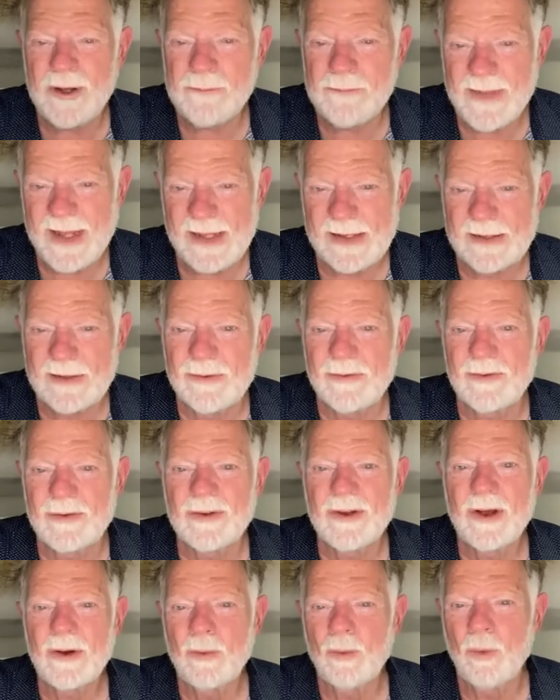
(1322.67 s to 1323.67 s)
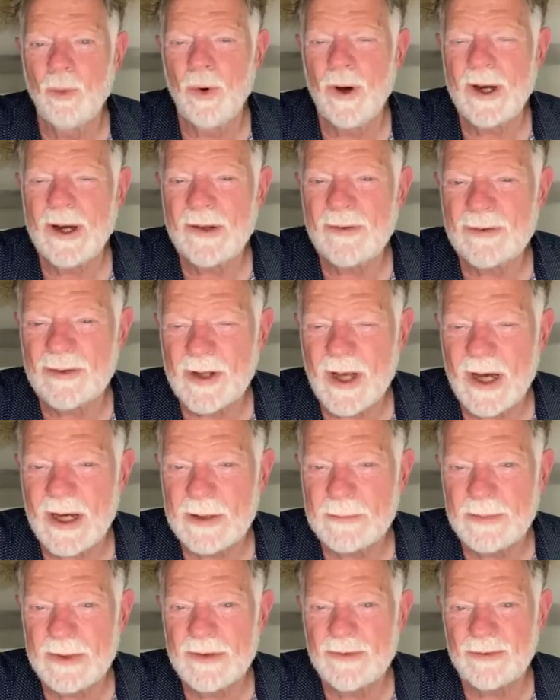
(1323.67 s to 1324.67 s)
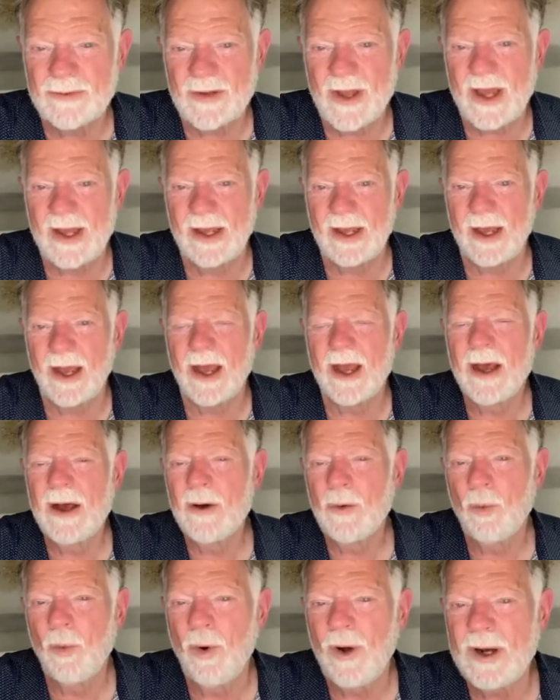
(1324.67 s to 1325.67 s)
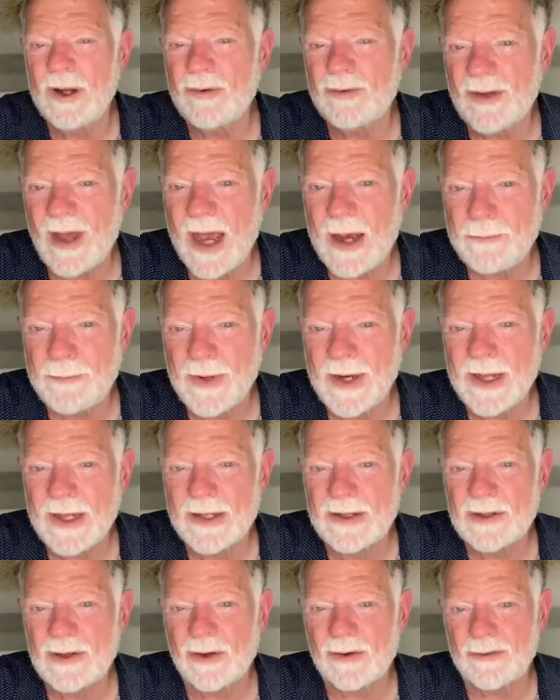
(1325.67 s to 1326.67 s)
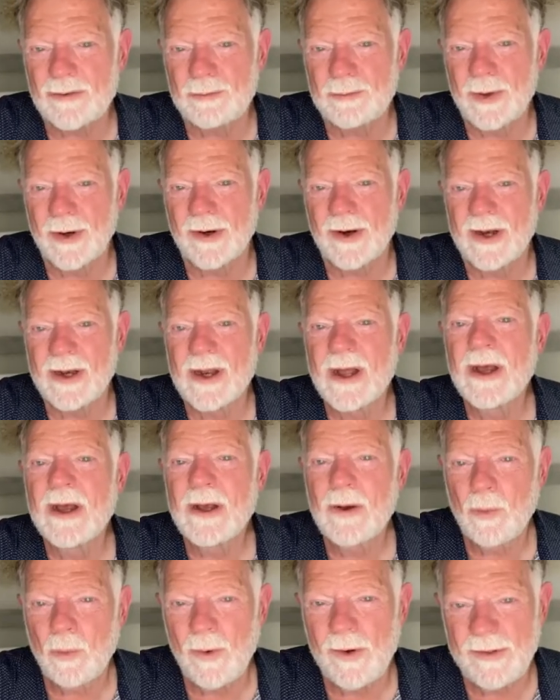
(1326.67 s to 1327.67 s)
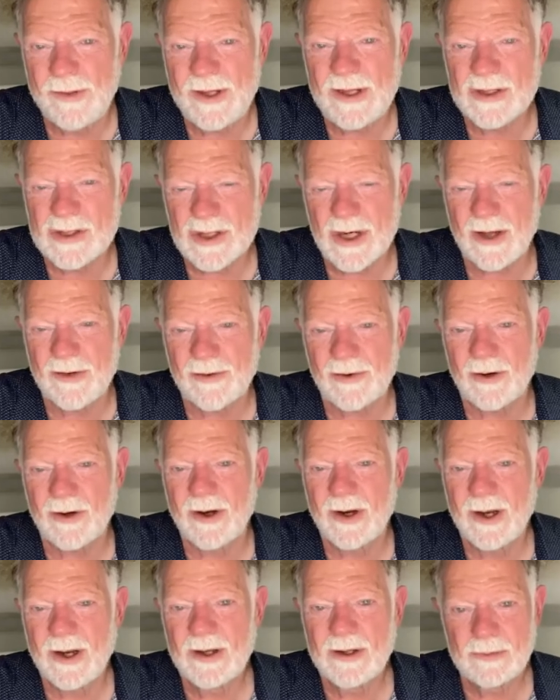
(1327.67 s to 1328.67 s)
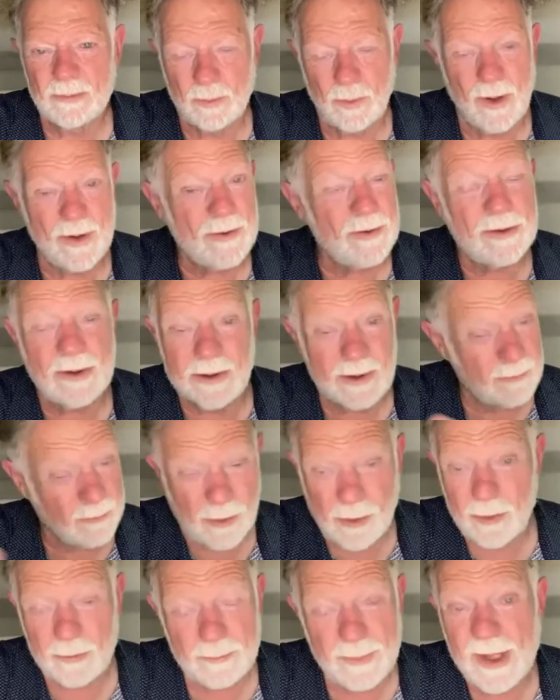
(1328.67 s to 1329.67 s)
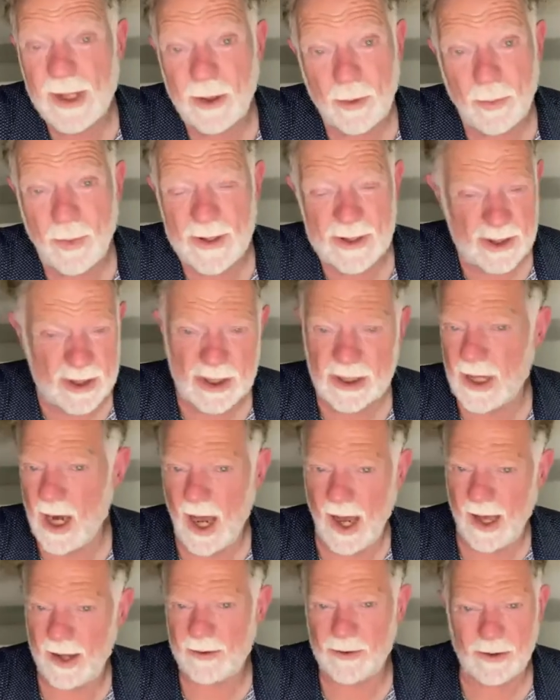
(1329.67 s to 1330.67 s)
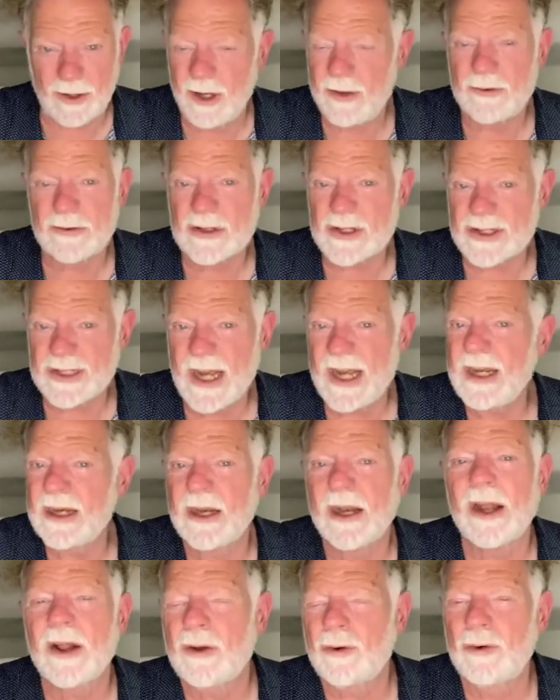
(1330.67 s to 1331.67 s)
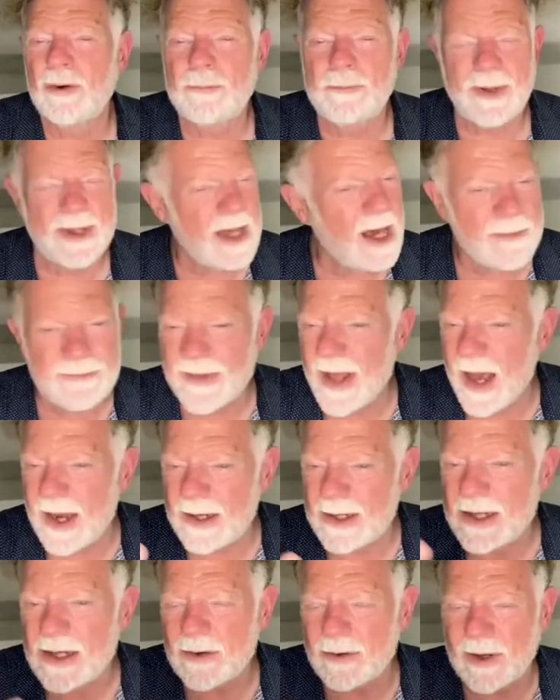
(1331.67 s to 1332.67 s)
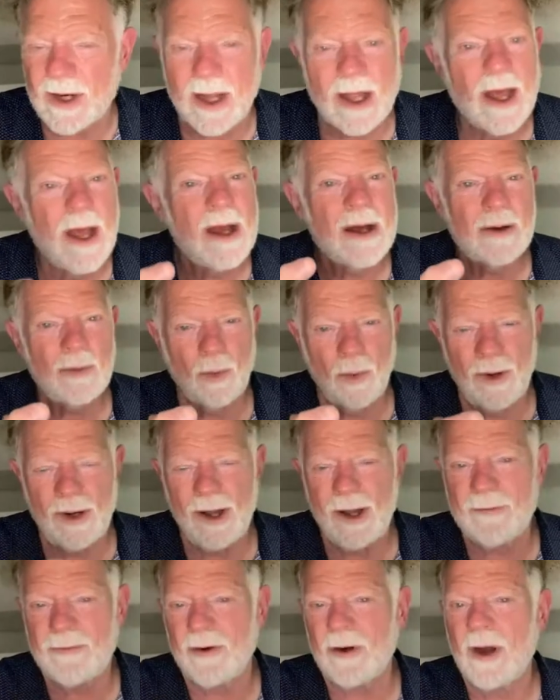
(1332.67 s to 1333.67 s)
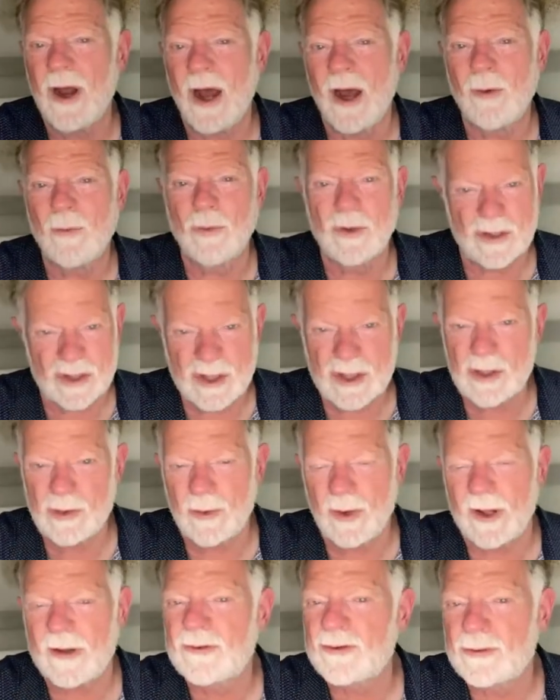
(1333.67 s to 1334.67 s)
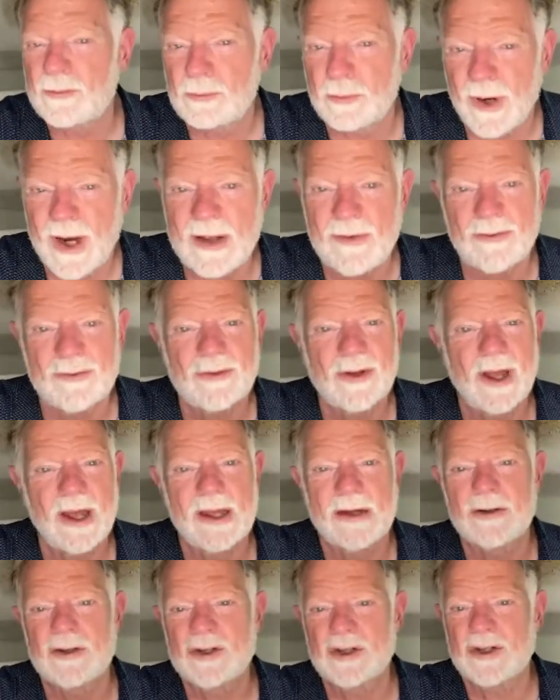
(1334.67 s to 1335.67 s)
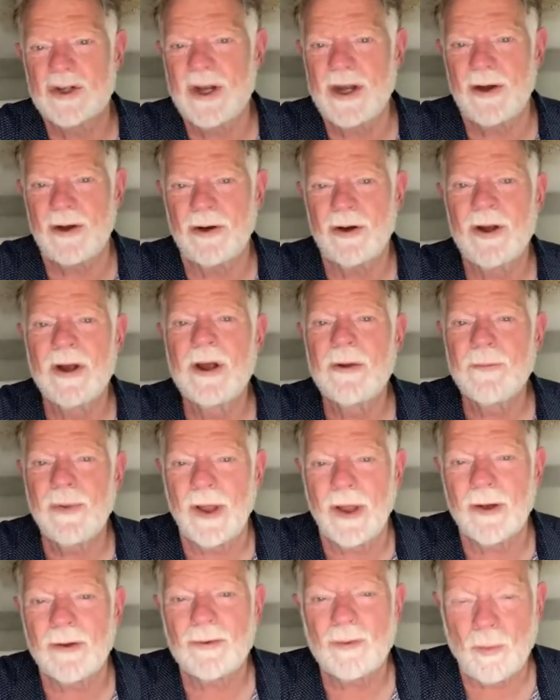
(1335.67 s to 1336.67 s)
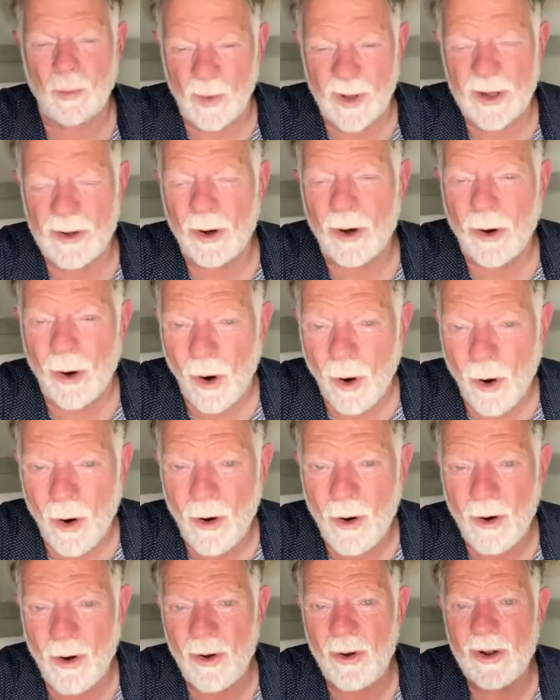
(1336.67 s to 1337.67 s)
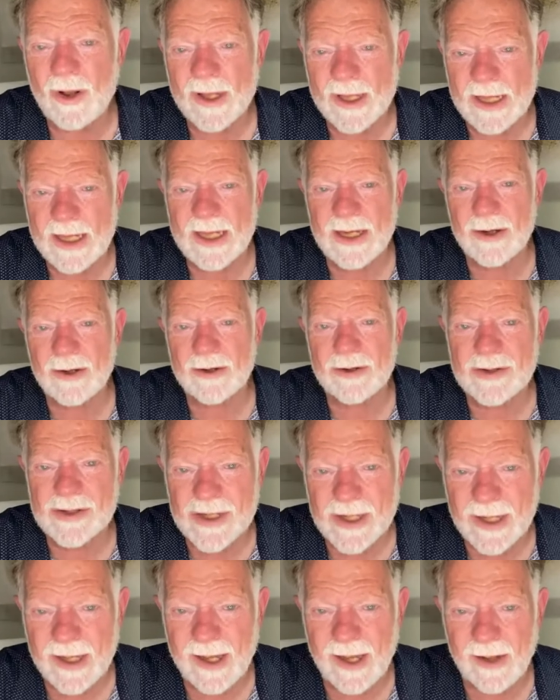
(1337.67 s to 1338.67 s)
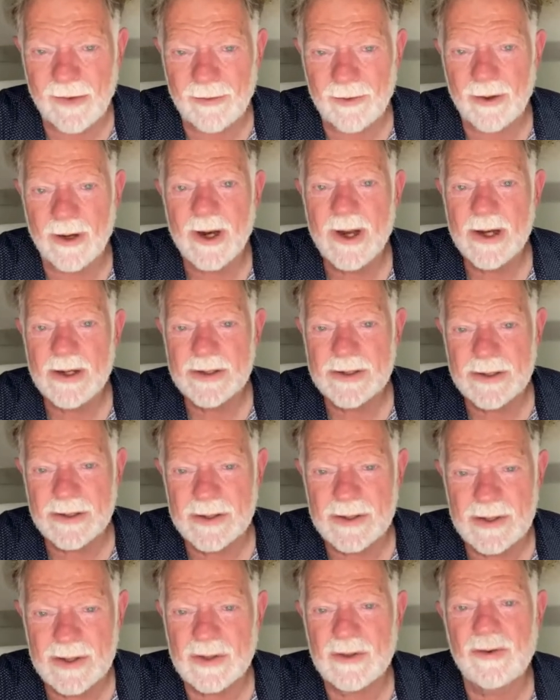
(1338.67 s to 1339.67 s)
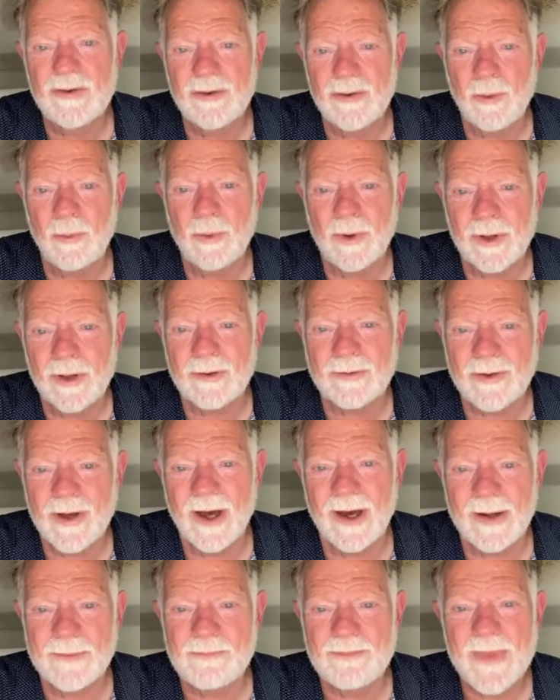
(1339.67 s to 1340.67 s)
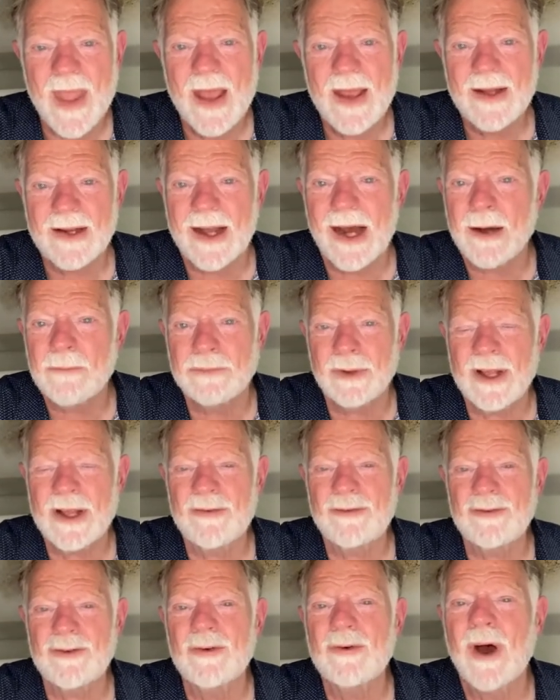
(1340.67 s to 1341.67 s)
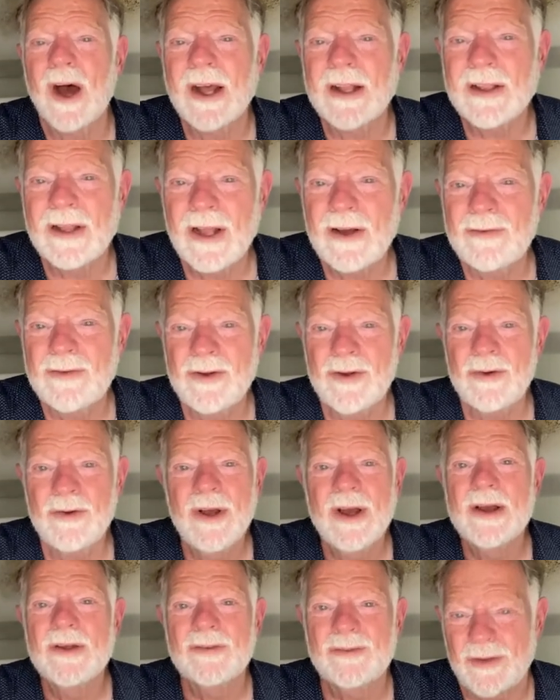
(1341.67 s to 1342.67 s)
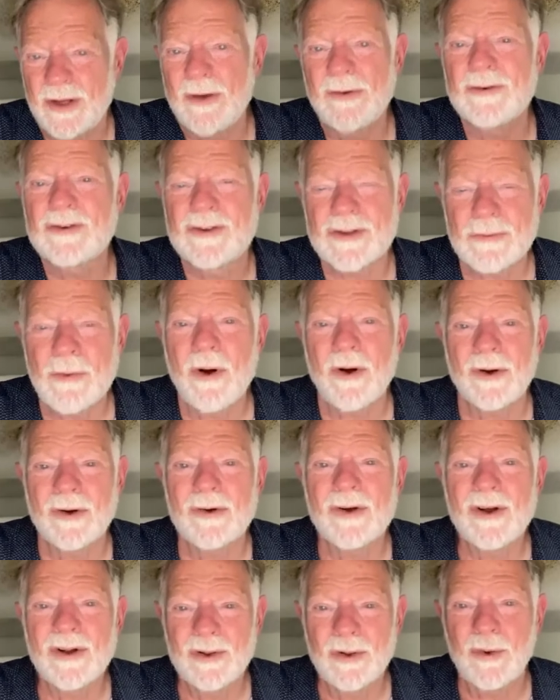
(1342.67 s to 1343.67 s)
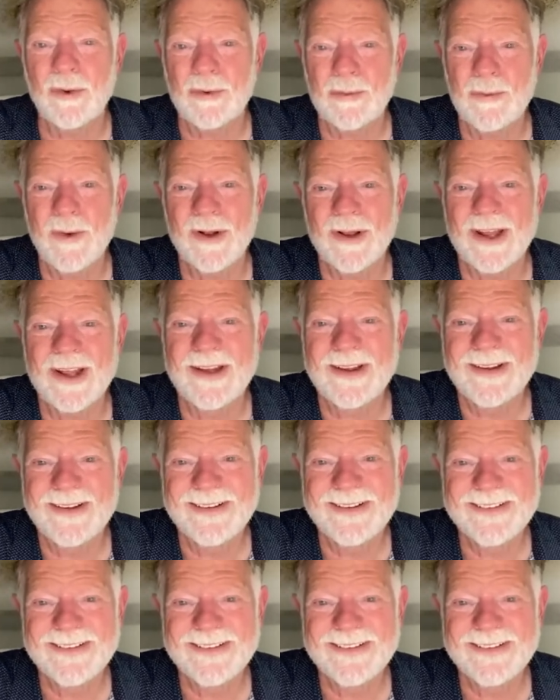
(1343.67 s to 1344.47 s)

it means, what has God been saying, what is happening in your spirit with each other. Whether it could be a question, I don't understand it. It could be I'm not hearing. Whatever, I want you to express and share, because we are all here together to do the will of God. God bless you. I love you. See you tomorrow, Lord willing.